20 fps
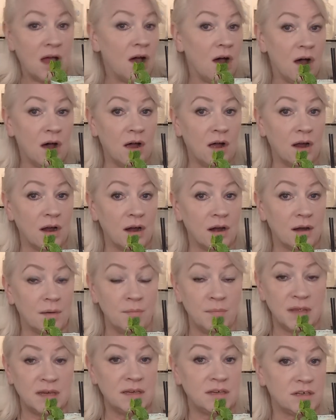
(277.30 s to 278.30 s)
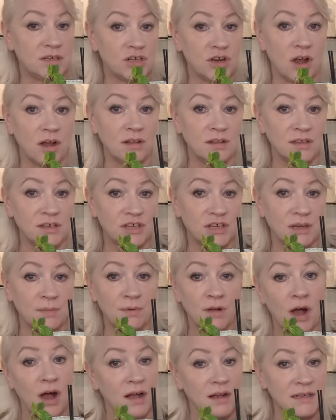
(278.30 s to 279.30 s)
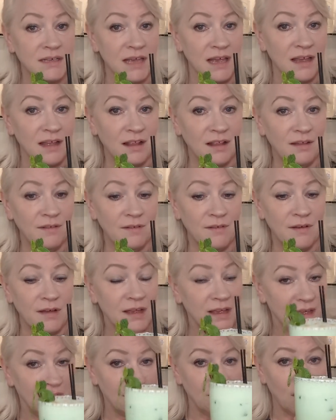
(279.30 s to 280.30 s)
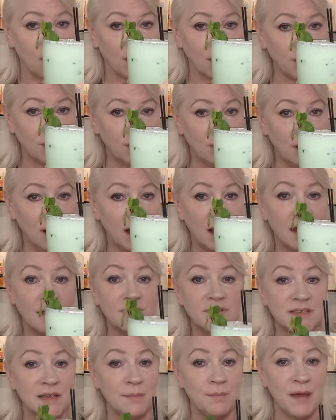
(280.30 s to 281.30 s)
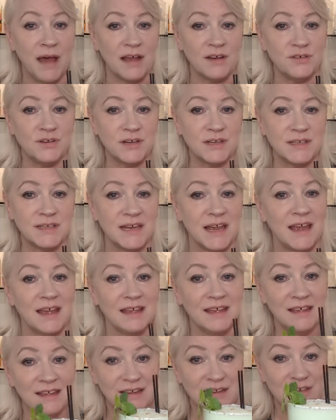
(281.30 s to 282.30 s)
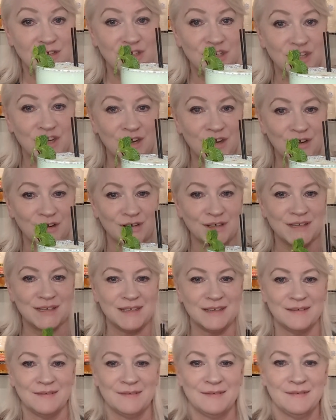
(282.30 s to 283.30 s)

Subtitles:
Our mint chocolate chip cocktail in honor of St. Patrick's Day. Cheers.